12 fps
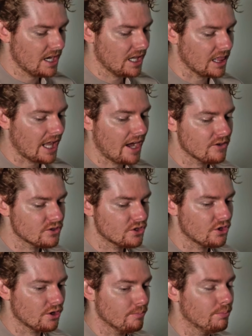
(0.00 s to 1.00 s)
allows
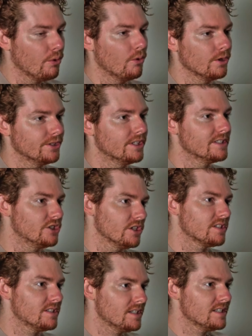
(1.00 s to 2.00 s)
your board to
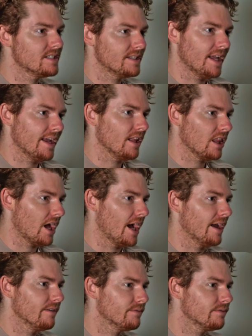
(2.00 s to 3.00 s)
just stay alive.